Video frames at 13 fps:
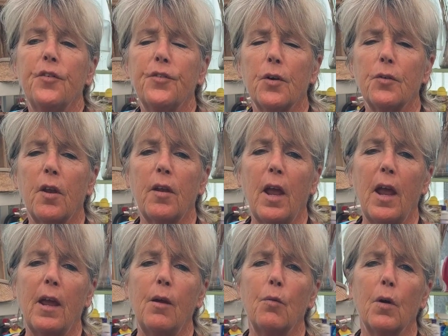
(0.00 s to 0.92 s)
So
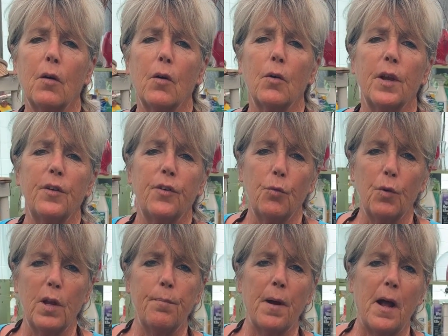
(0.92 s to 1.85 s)
today we're going
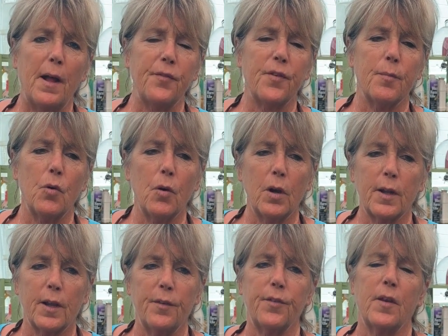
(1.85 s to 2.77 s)
to repot some
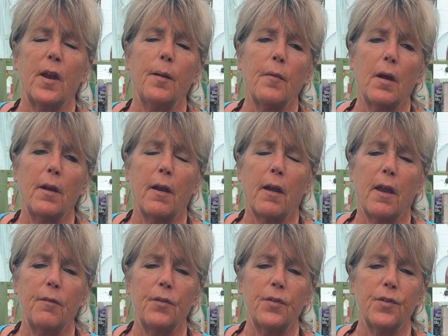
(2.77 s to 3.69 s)
orchids, and I'm going
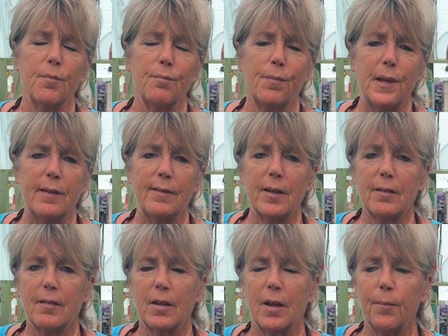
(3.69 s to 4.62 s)
to give you some
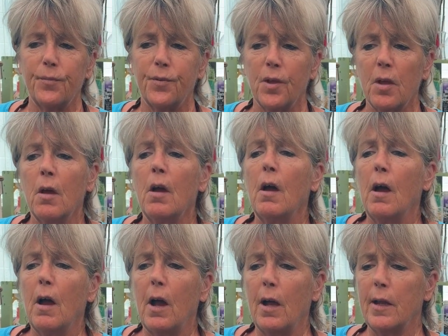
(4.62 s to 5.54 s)
basic tips.
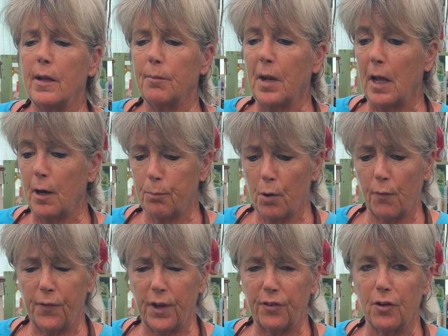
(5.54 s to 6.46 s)
I am not a
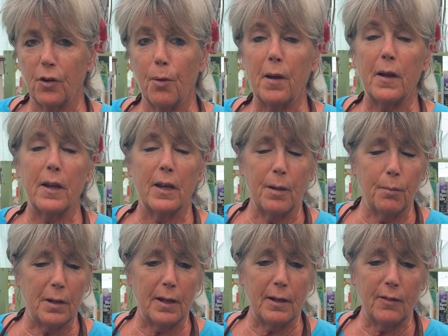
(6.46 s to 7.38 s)
professional by
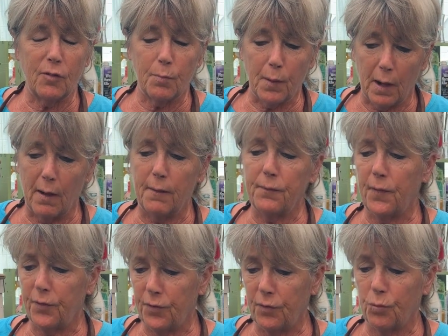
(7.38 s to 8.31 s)
any means,
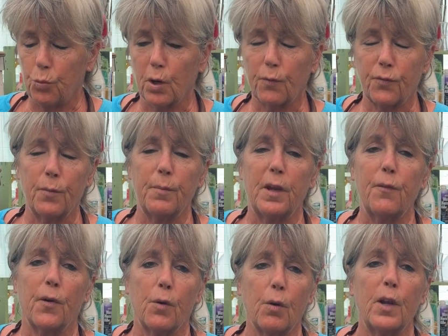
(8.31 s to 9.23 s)
but this has worked for
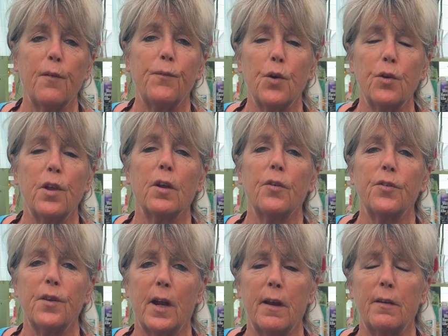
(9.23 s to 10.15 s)
me for quite a few
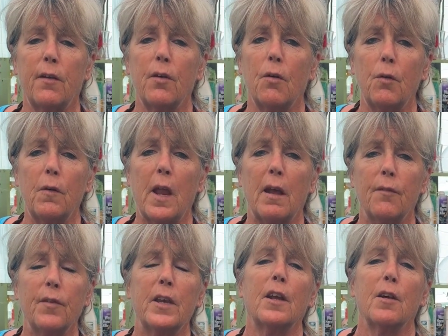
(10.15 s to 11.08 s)
years and I don't
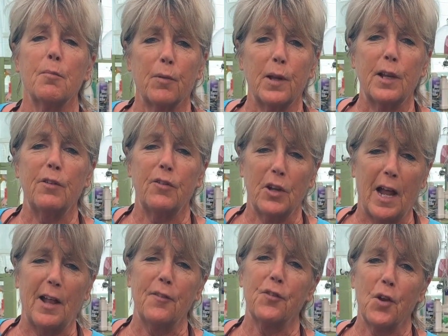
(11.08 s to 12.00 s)
have any complaints
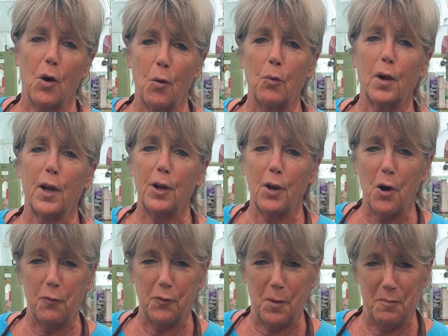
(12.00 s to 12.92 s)
yet. So we're going to
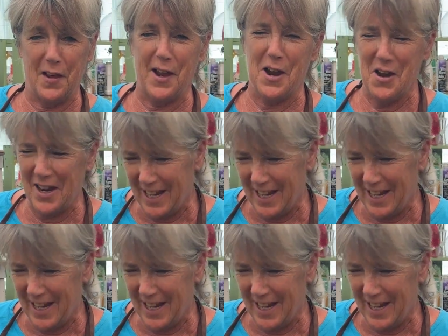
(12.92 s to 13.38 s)
go from there.